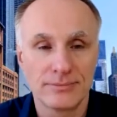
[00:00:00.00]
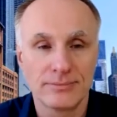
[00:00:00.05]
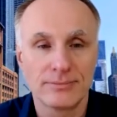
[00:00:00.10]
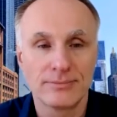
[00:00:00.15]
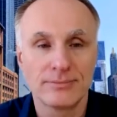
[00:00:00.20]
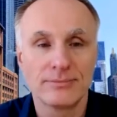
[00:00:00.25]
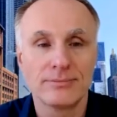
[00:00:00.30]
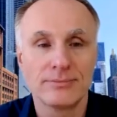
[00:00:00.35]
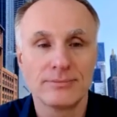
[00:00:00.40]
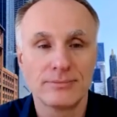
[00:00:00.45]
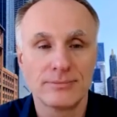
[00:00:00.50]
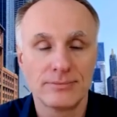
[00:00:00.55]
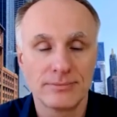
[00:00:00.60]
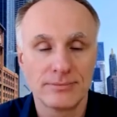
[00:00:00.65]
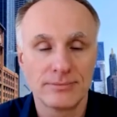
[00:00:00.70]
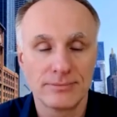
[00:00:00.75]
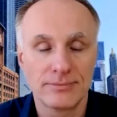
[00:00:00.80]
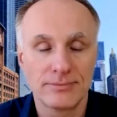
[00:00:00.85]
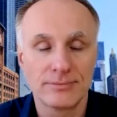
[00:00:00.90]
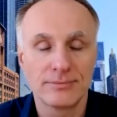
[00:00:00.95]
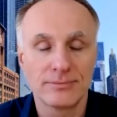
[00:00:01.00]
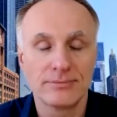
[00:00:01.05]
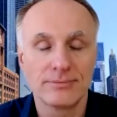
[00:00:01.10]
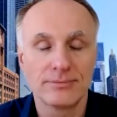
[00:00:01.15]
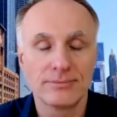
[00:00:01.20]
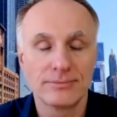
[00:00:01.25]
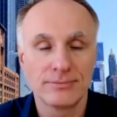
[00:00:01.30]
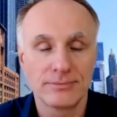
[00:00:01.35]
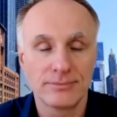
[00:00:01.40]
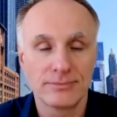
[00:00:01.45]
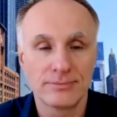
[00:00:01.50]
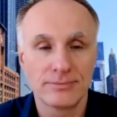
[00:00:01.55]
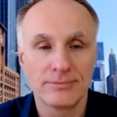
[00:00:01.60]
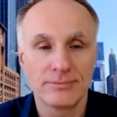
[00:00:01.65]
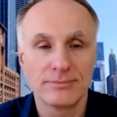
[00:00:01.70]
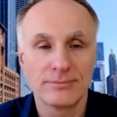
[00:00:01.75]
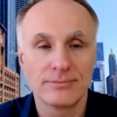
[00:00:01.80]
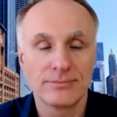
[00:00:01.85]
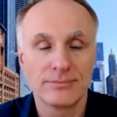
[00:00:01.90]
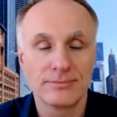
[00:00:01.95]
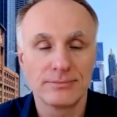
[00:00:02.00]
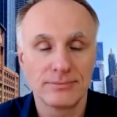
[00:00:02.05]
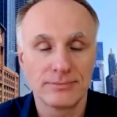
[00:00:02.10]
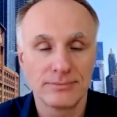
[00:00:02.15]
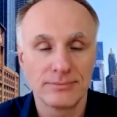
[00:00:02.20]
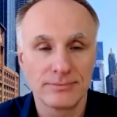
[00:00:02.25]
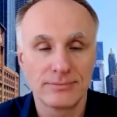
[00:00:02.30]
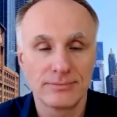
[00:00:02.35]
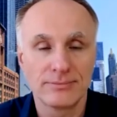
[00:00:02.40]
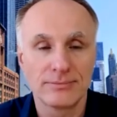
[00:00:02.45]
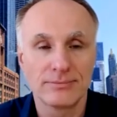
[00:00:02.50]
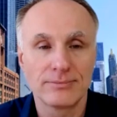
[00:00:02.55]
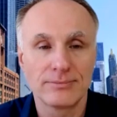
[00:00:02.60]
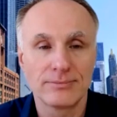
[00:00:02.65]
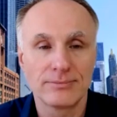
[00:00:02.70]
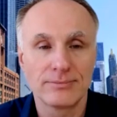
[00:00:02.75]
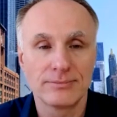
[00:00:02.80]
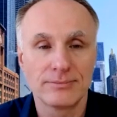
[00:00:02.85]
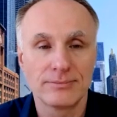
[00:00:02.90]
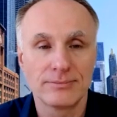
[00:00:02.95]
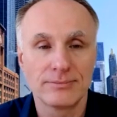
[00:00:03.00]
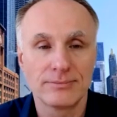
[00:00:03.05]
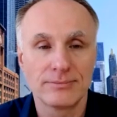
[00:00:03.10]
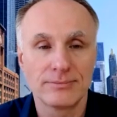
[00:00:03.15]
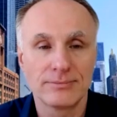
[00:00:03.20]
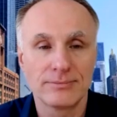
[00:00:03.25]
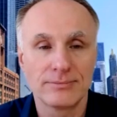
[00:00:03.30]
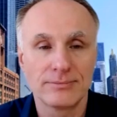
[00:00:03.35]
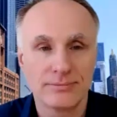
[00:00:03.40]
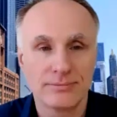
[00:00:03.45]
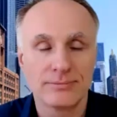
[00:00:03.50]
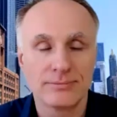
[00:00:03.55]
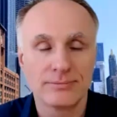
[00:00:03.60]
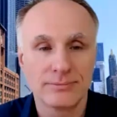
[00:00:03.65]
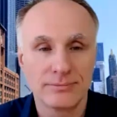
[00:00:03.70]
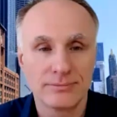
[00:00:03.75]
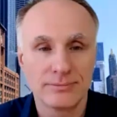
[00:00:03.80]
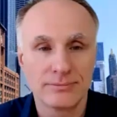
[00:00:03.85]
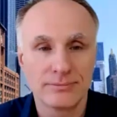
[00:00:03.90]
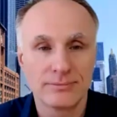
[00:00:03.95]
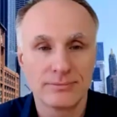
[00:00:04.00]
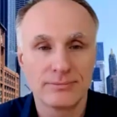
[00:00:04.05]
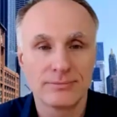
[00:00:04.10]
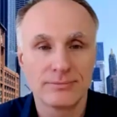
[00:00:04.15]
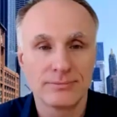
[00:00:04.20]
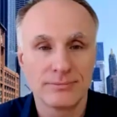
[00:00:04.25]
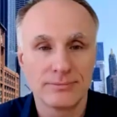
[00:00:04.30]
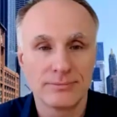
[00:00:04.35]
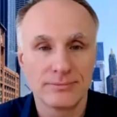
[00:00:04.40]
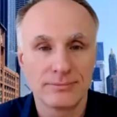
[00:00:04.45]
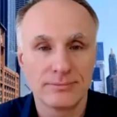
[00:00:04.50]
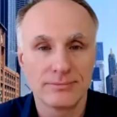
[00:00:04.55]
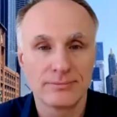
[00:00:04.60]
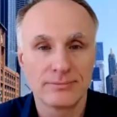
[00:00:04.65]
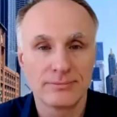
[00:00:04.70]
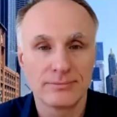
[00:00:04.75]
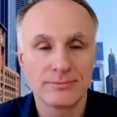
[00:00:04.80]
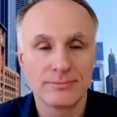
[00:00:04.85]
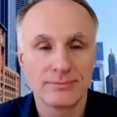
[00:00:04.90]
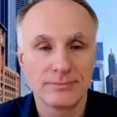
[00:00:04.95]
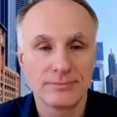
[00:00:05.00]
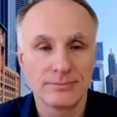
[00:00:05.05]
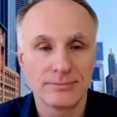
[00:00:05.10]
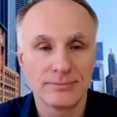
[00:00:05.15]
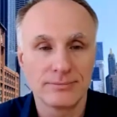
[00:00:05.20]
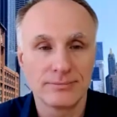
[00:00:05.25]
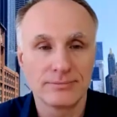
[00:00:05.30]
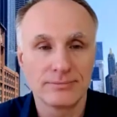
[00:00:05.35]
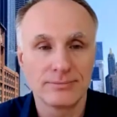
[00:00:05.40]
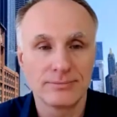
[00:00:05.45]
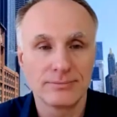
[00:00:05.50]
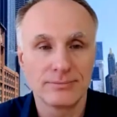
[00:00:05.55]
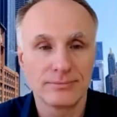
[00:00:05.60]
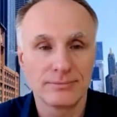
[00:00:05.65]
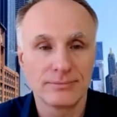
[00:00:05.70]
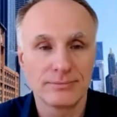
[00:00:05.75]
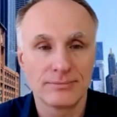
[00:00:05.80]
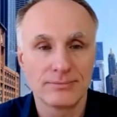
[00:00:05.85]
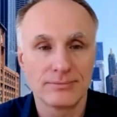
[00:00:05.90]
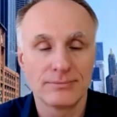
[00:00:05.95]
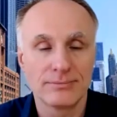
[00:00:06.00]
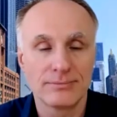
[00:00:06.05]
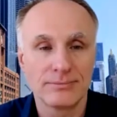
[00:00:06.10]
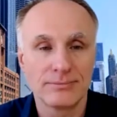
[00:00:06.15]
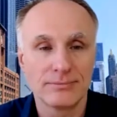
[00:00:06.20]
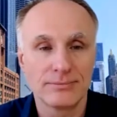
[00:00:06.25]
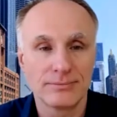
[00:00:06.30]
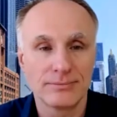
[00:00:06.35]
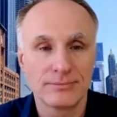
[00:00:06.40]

(not speaking)